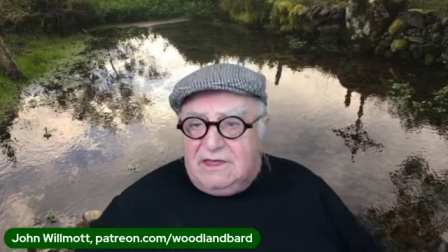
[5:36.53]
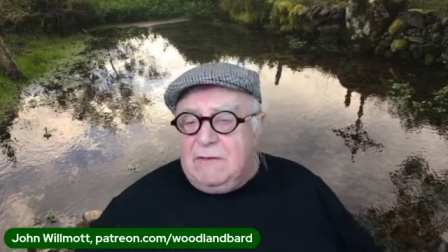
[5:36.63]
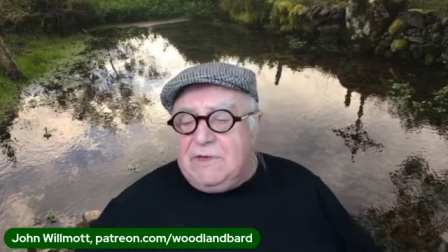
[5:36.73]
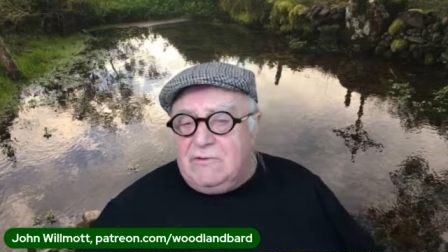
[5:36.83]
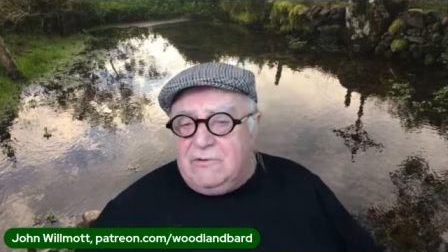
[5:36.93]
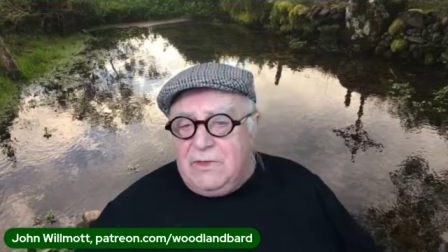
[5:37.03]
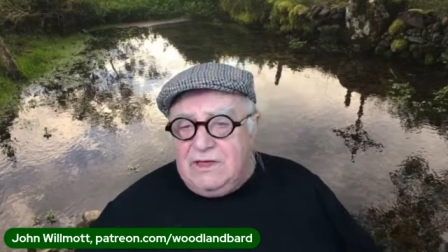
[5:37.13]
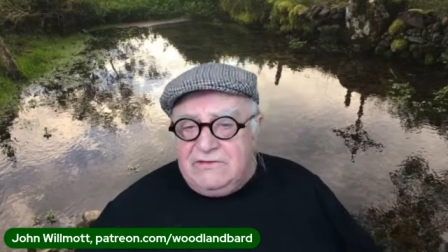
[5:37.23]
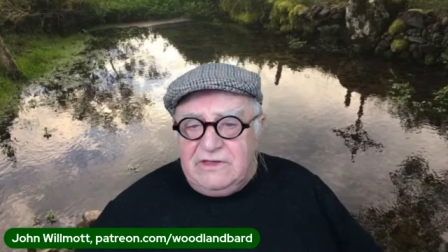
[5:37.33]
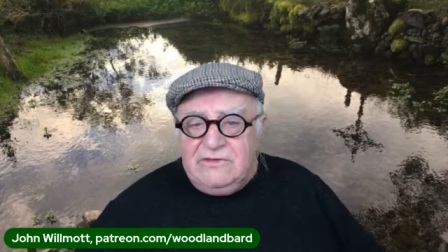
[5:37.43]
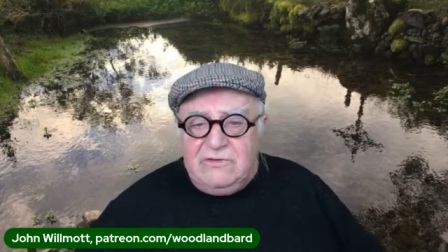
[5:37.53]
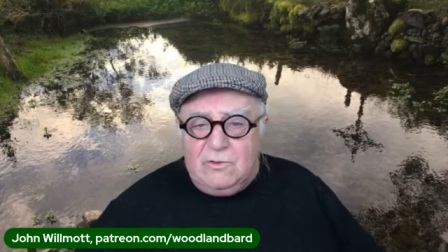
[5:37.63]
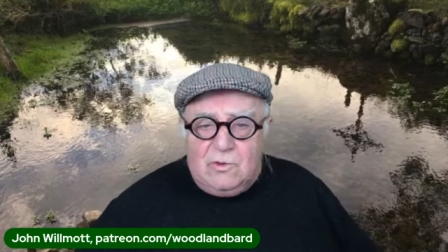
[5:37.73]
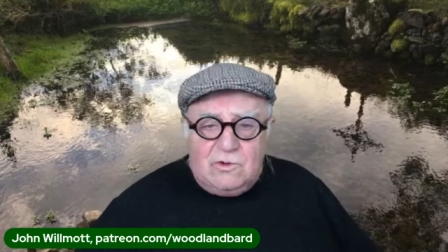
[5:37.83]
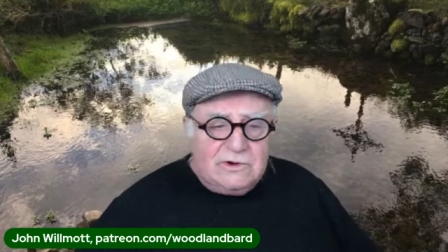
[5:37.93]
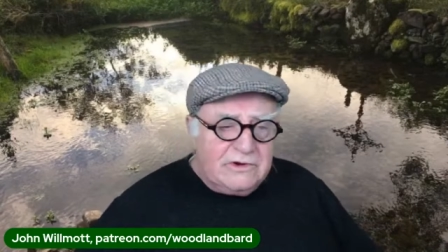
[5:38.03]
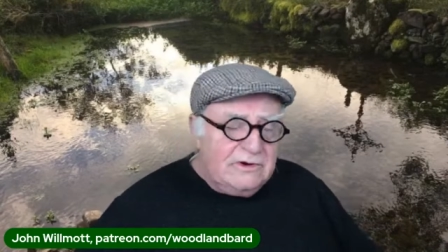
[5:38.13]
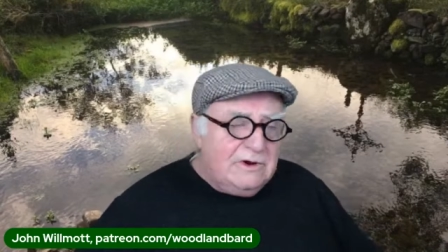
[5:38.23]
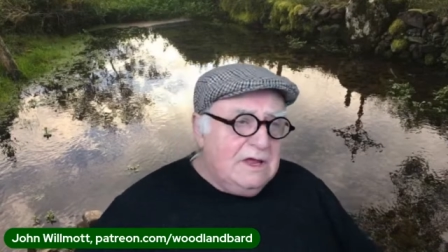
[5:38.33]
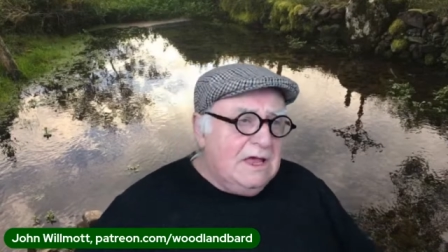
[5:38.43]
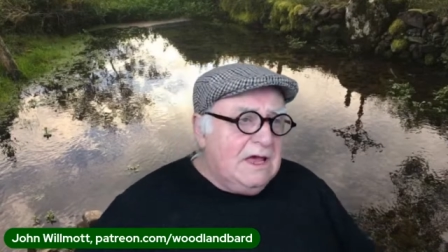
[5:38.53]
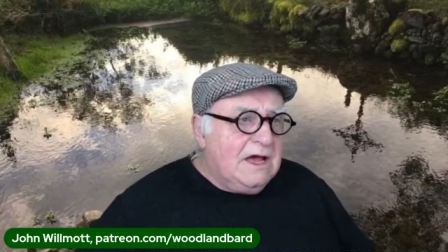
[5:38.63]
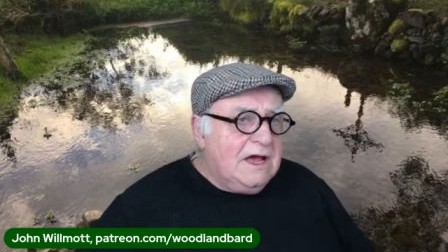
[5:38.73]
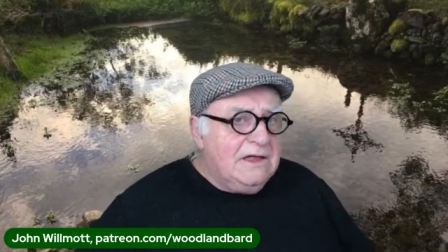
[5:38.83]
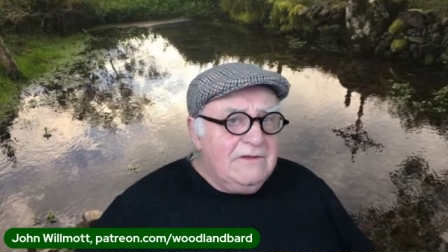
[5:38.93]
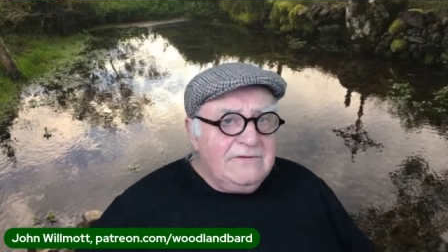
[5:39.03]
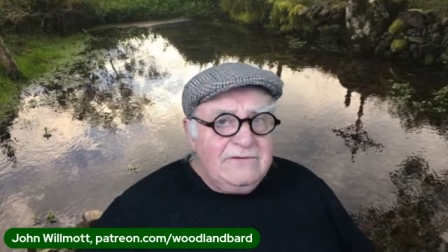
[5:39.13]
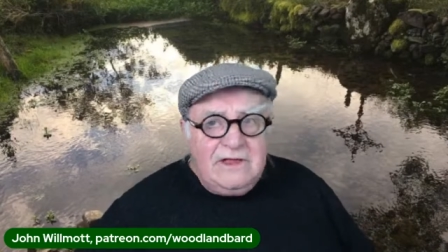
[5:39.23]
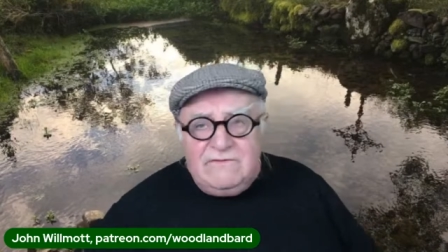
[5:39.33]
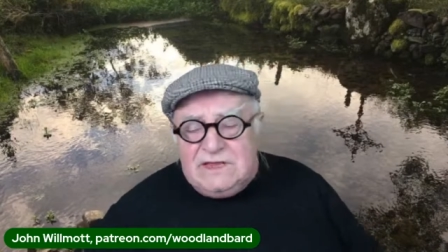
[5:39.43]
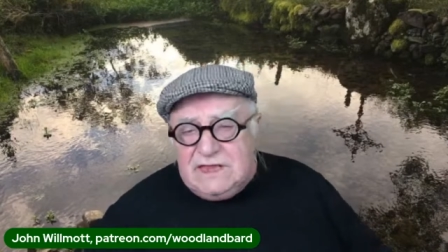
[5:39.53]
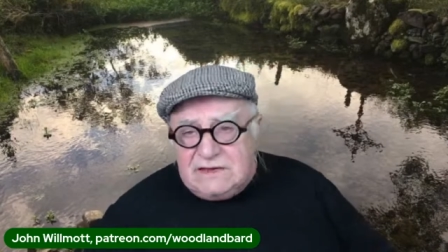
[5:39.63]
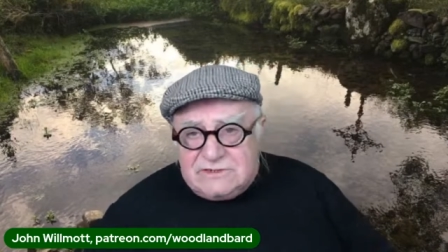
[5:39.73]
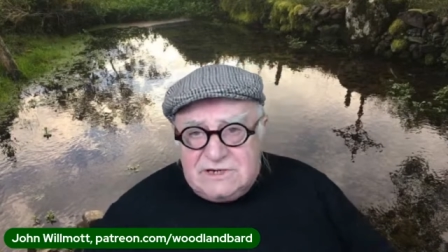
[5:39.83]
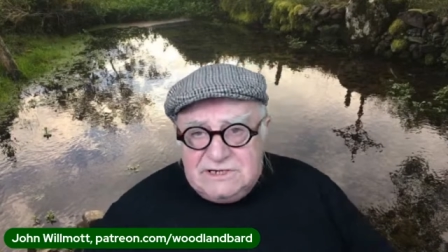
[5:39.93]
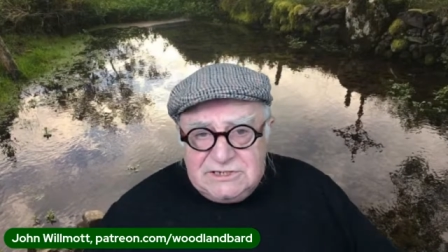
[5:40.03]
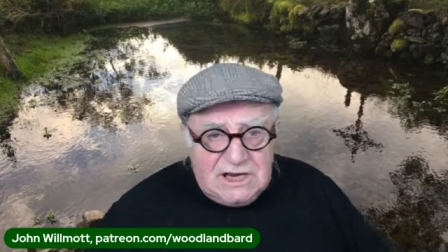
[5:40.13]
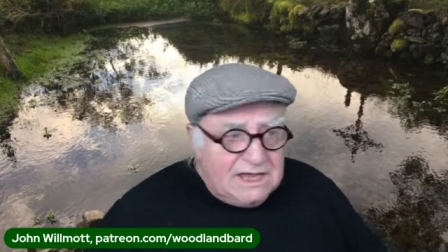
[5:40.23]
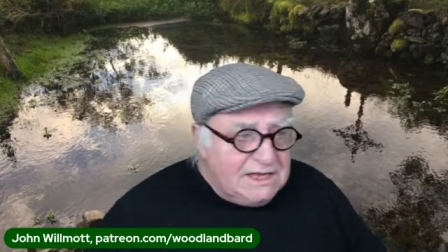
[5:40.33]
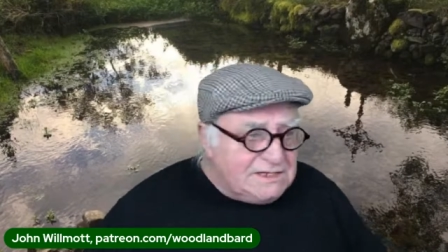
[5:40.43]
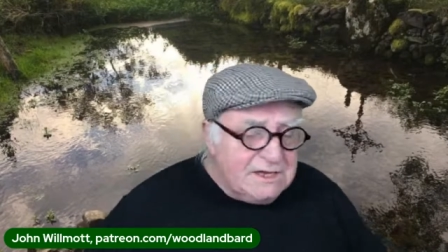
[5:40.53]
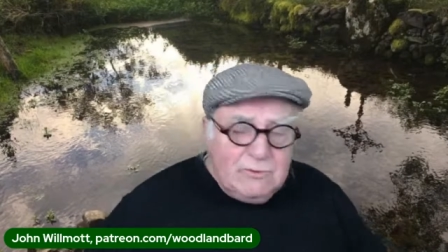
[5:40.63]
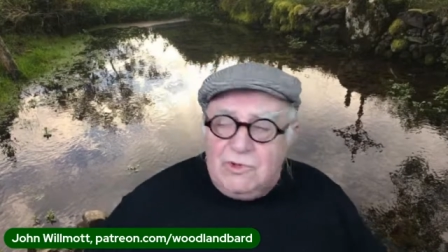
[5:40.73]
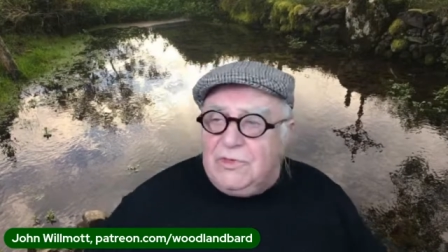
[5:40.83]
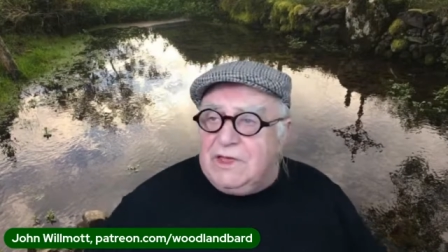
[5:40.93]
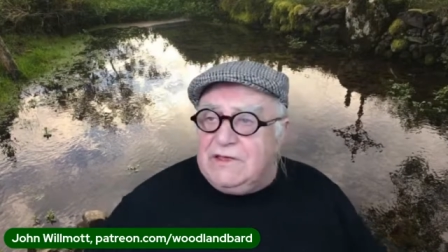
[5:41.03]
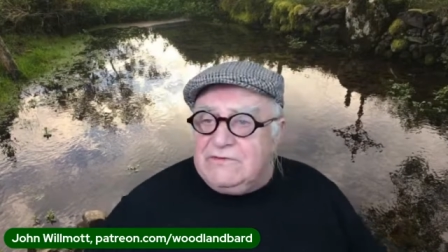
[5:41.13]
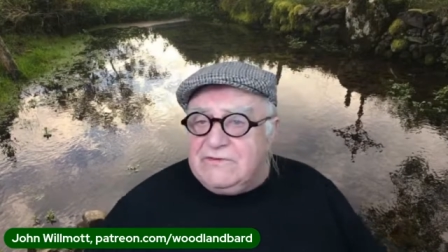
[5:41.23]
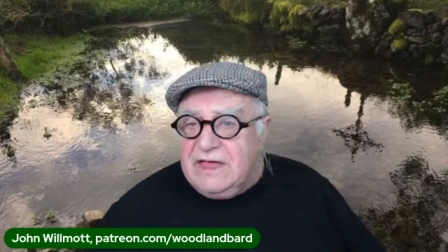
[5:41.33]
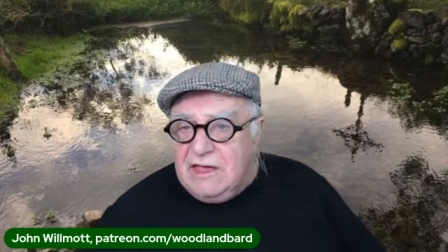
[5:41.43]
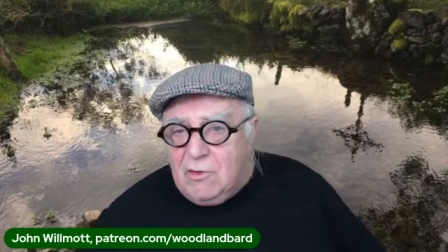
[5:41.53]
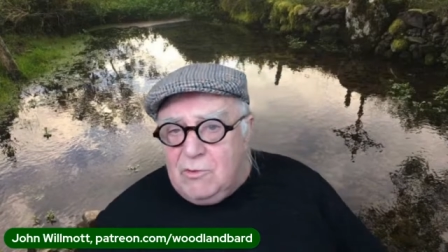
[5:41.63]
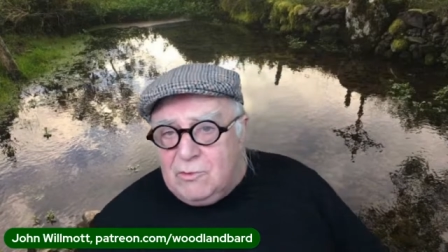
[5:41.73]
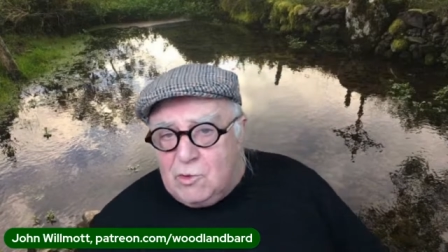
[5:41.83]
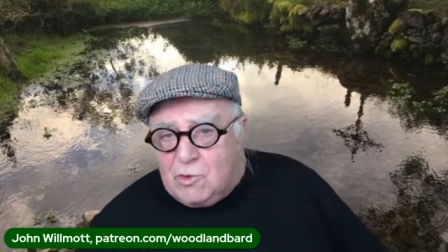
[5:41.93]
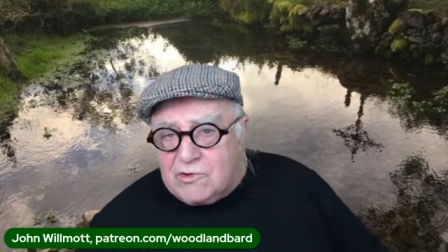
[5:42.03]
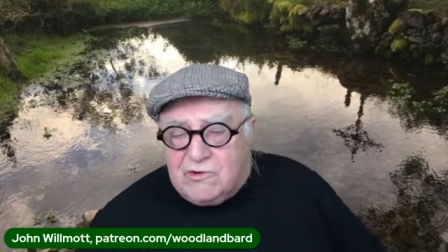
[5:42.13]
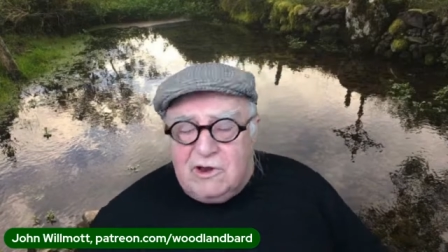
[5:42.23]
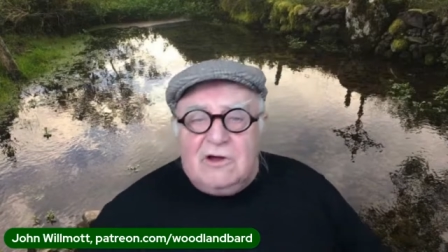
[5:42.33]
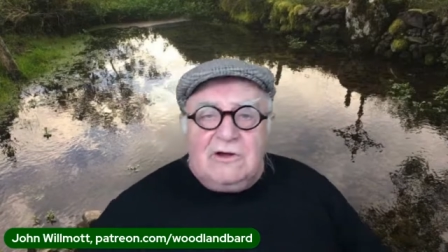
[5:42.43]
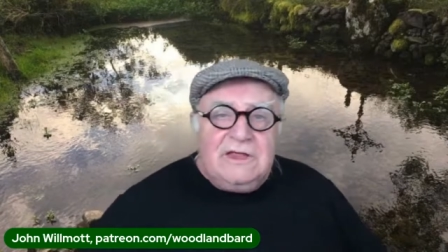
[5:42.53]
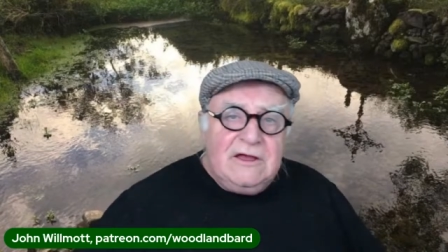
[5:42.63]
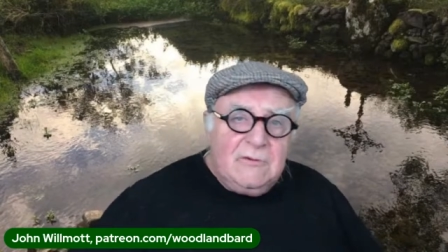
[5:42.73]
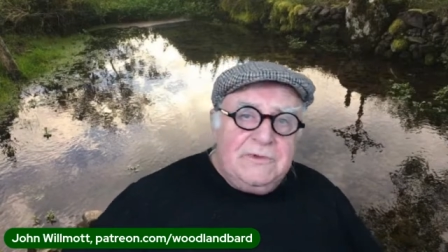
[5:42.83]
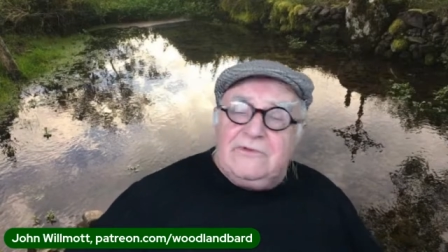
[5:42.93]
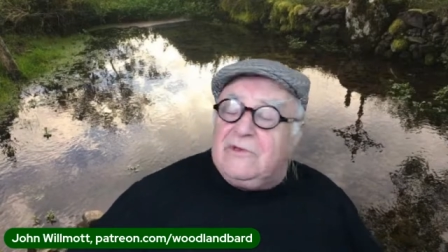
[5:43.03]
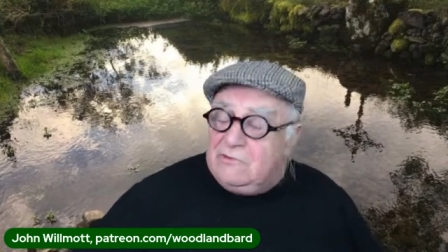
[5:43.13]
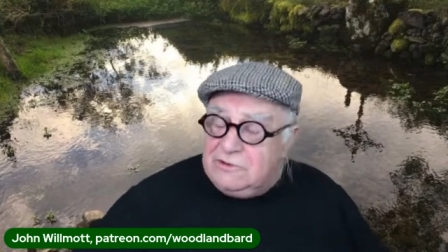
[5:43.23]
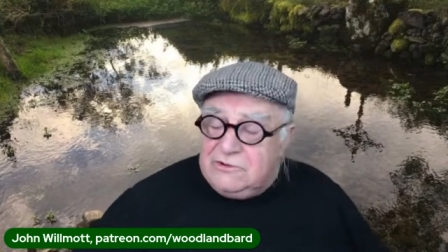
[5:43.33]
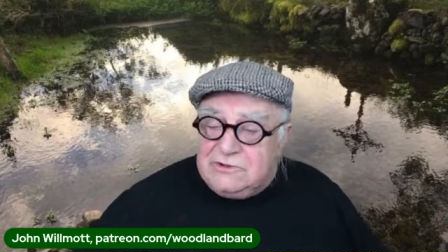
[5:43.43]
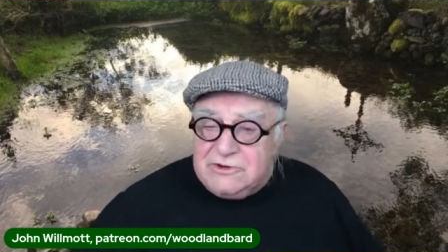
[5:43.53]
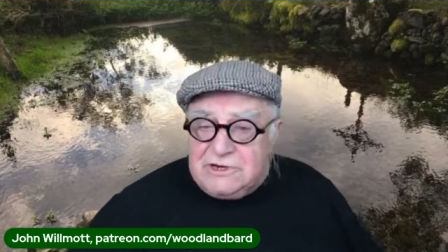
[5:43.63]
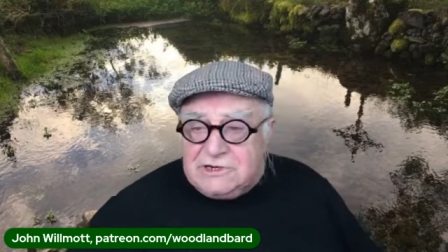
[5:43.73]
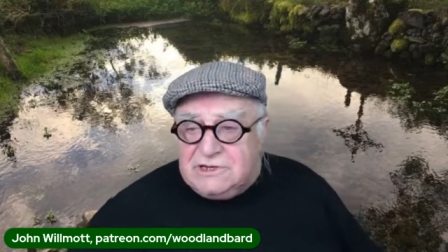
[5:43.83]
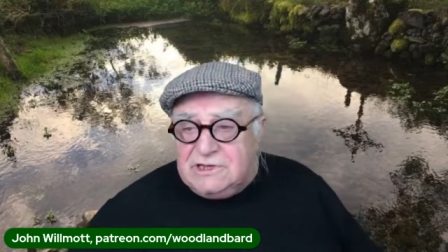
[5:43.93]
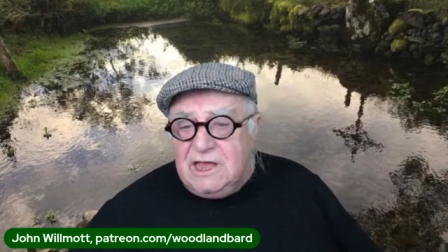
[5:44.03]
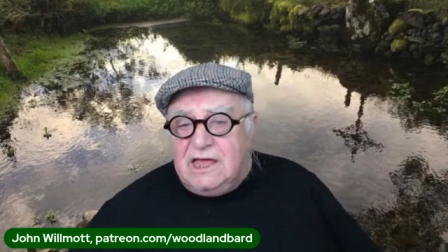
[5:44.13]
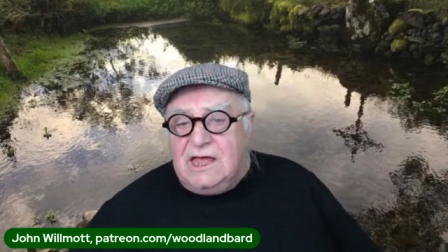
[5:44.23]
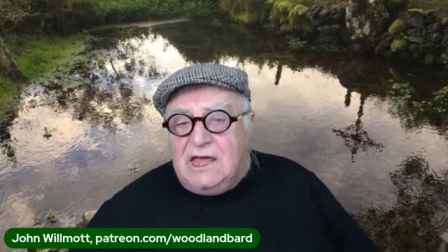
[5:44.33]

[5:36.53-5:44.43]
chemical things into the water, and instead of it naturally chelating with things that help the water along and help its own nutrition,